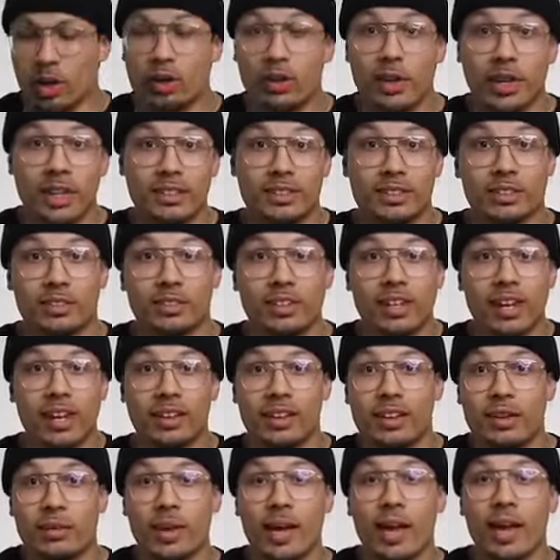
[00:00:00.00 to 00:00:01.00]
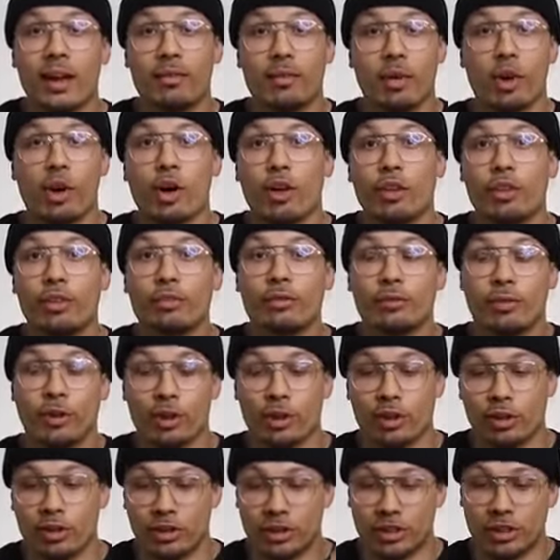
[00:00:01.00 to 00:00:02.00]
Okay, so now that we have all the
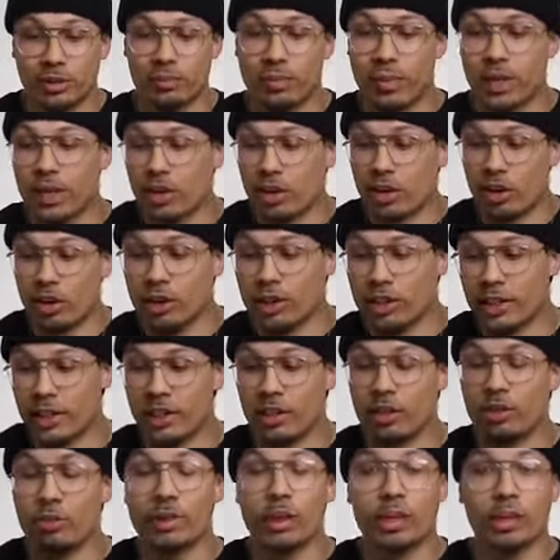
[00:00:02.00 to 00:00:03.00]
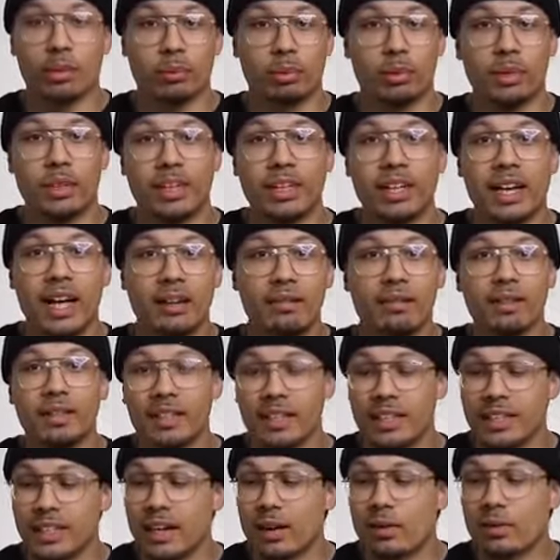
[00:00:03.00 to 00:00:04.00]
photos submitted on here, we completed
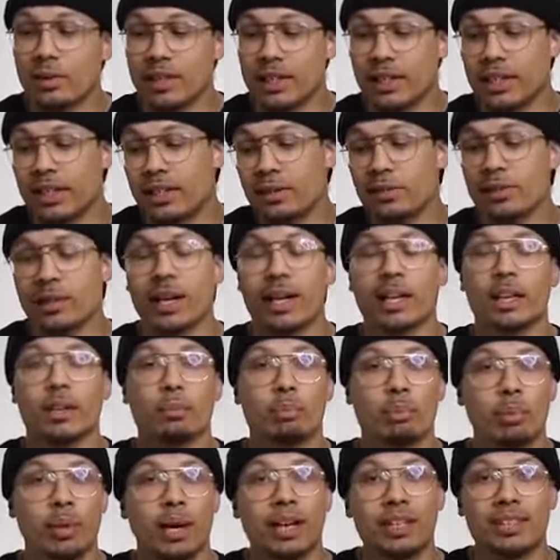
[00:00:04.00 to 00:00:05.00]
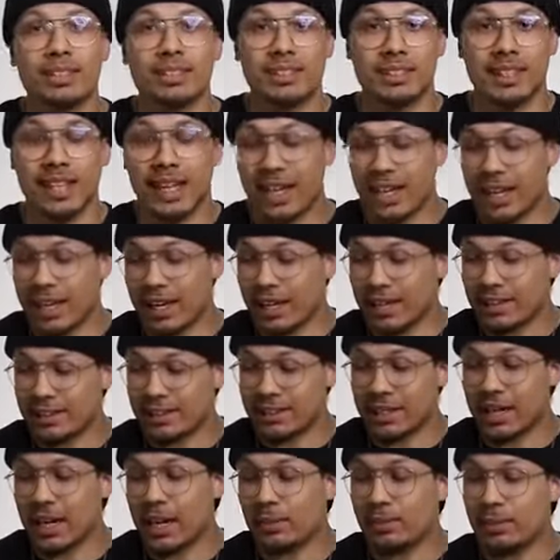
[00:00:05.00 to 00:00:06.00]
everything that we needed, we got the price set, it's
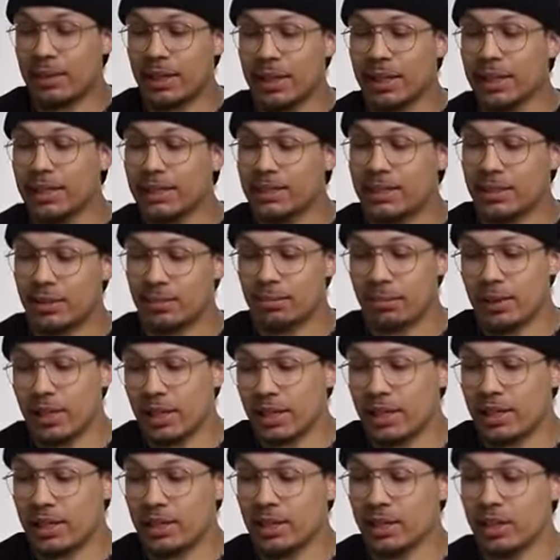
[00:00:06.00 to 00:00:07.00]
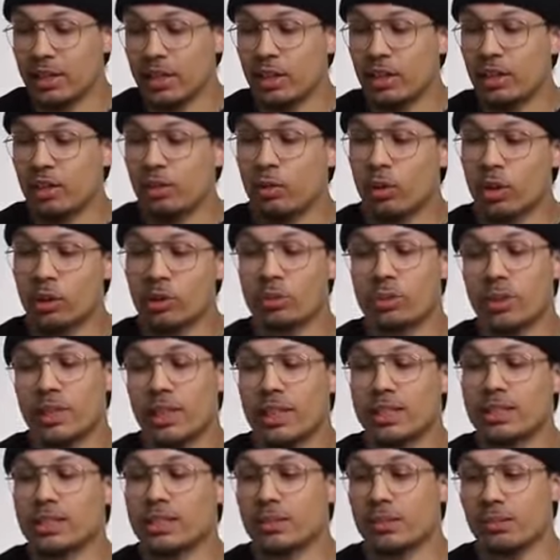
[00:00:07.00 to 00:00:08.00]
time to hit submit. Once we
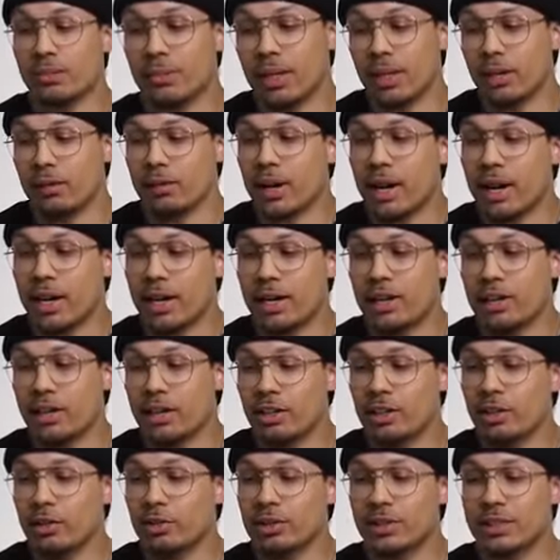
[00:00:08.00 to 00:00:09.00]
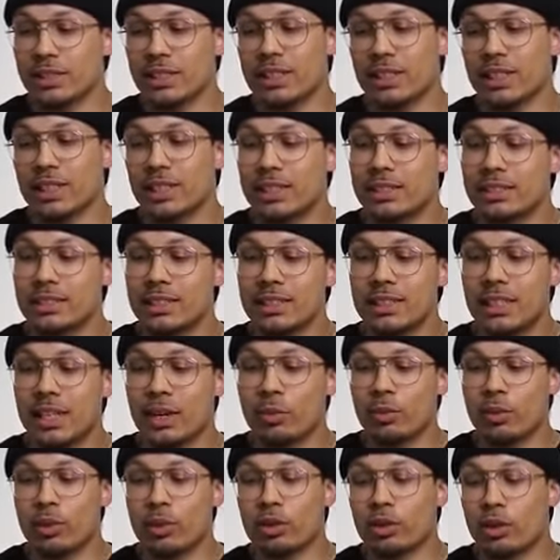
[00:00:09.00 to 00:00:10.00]
hit submit right here, you will see the listing
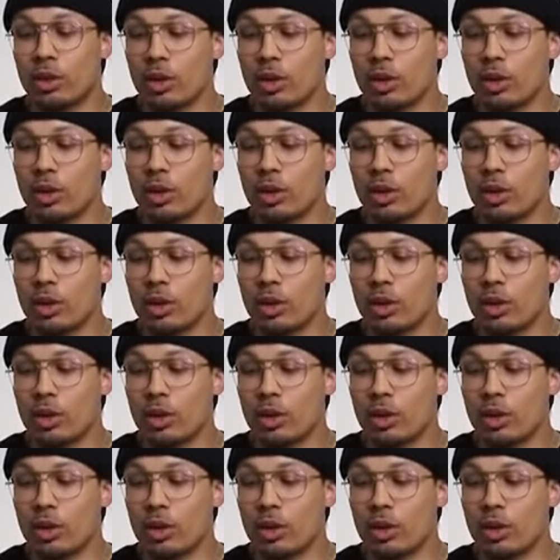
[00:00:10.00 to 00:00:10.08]
that will